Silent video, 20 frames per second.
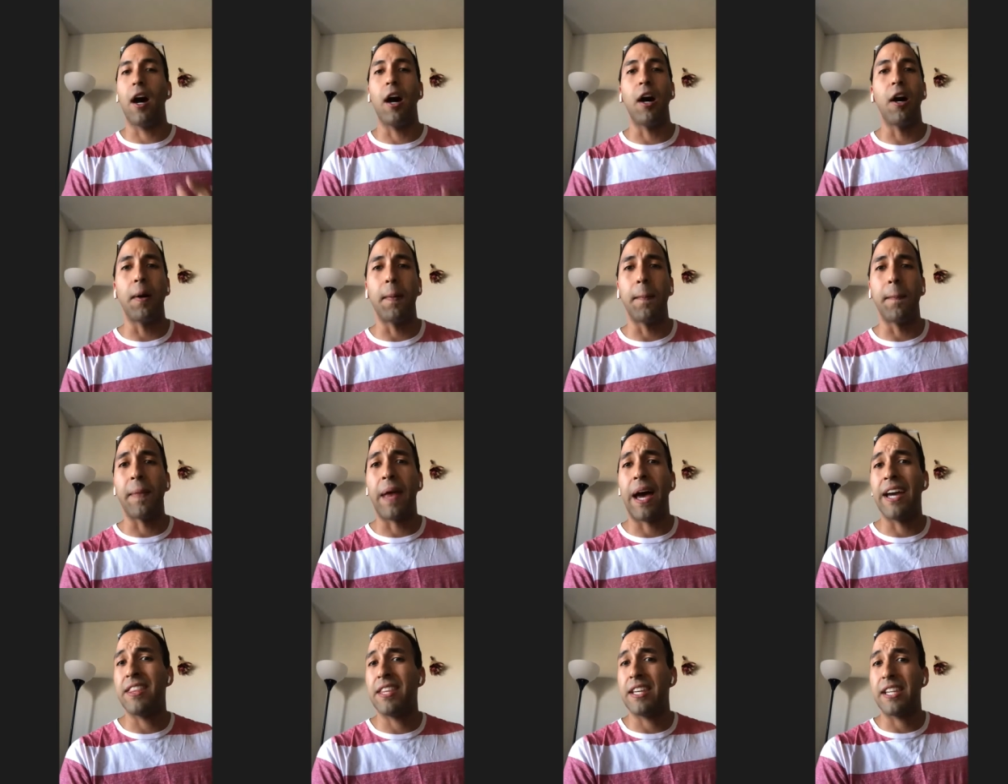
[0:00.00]

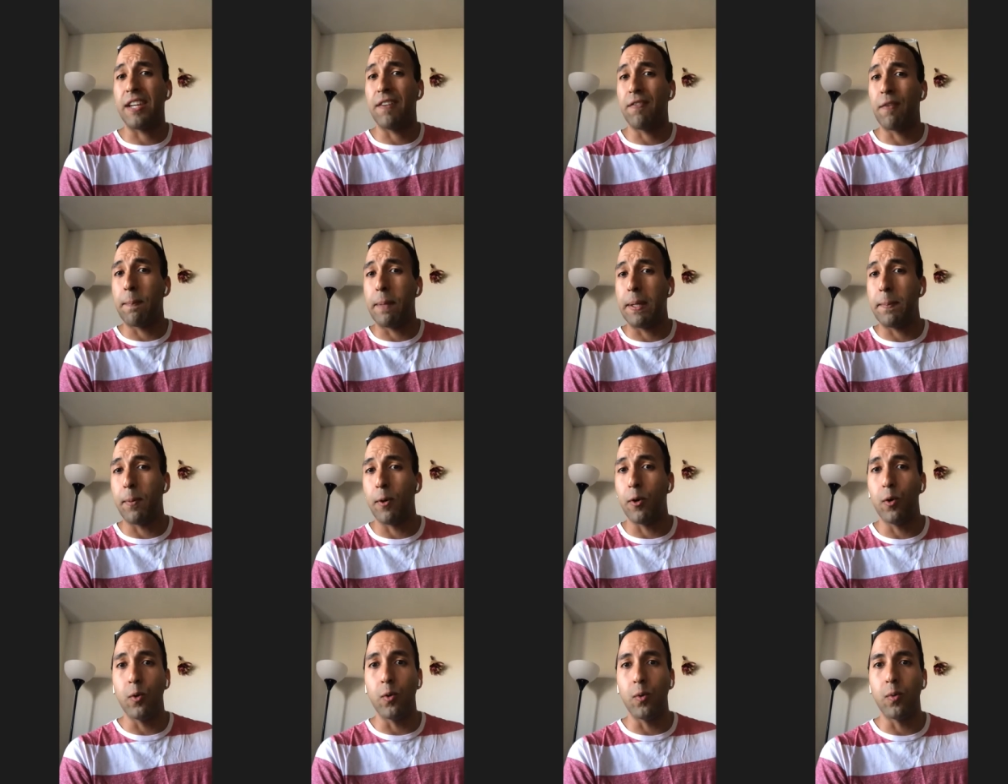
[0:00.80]
I think even
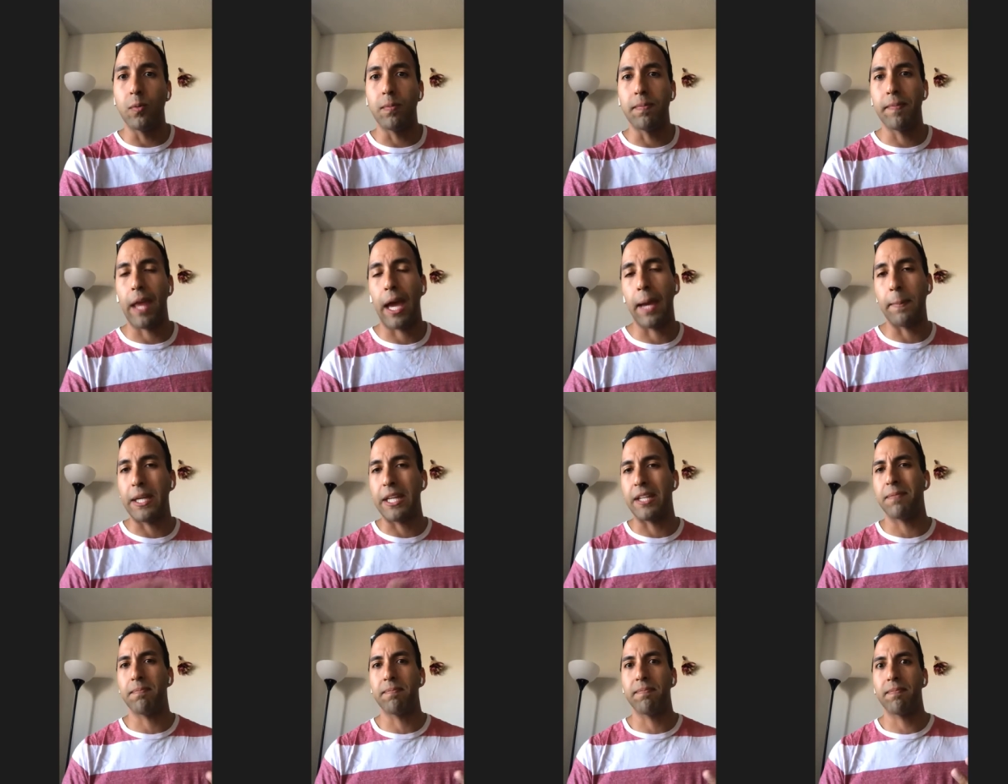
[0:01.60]
people who, I
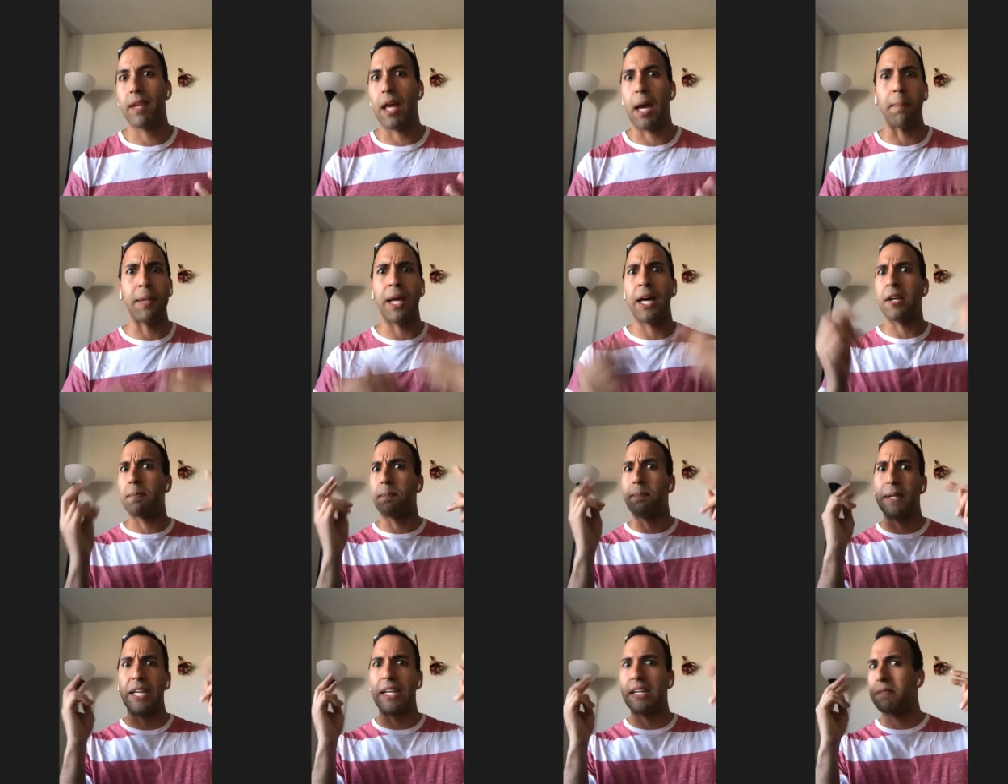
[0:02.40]
mean, I'm not a
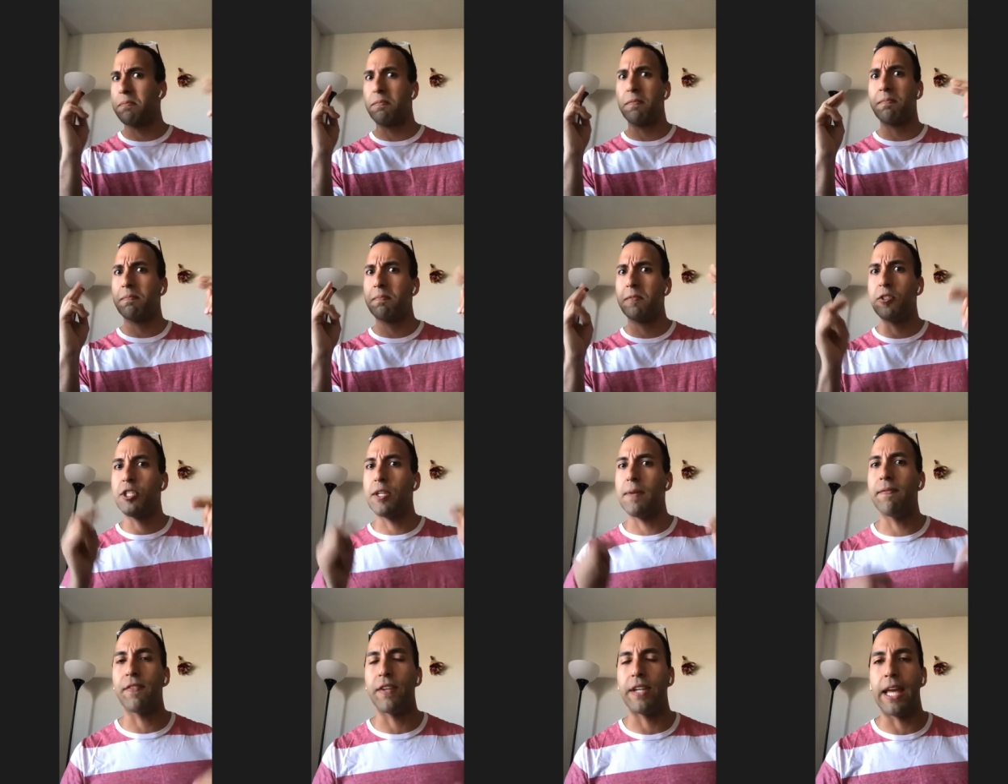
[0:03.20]
big
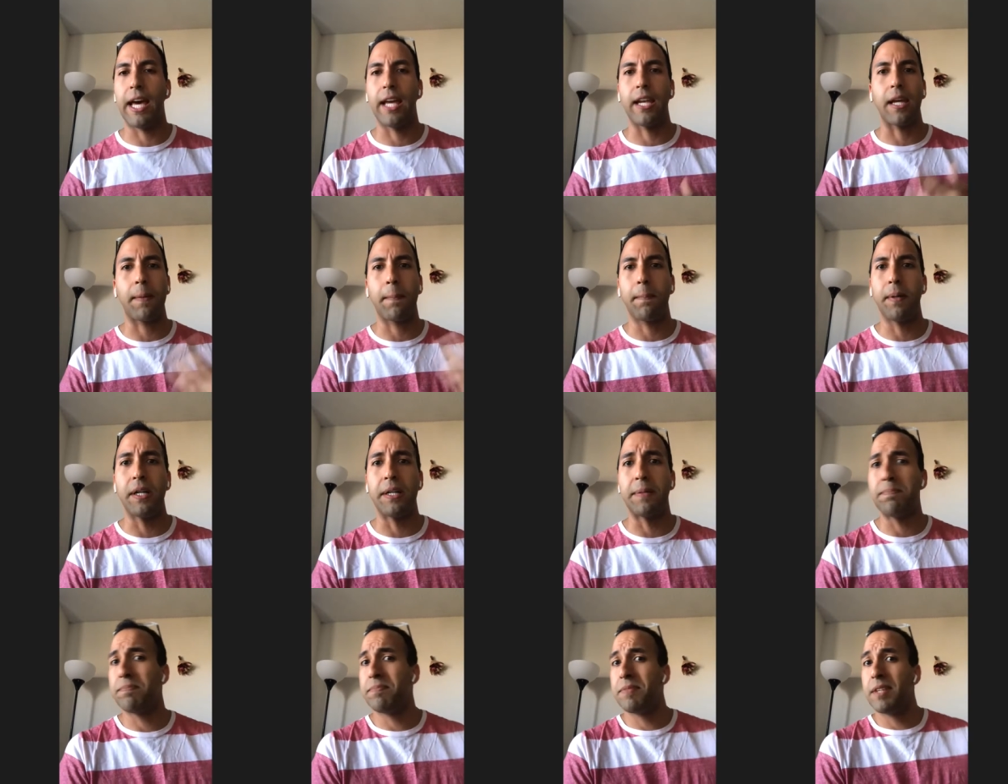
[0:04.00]
gym fanatic,
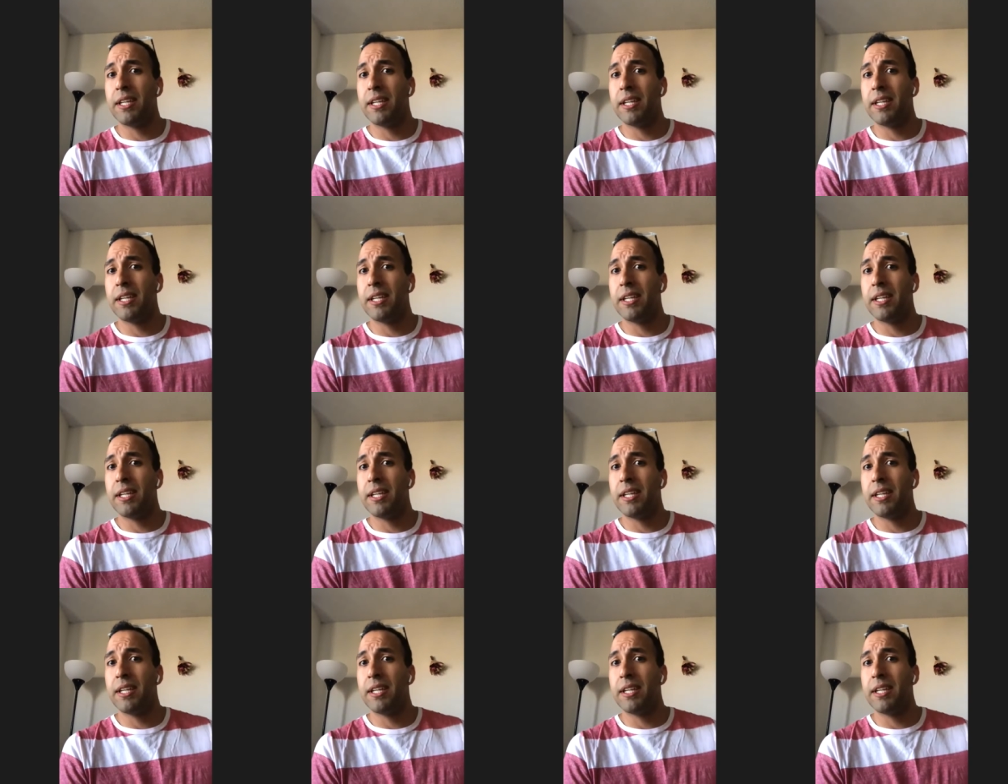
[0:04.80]
but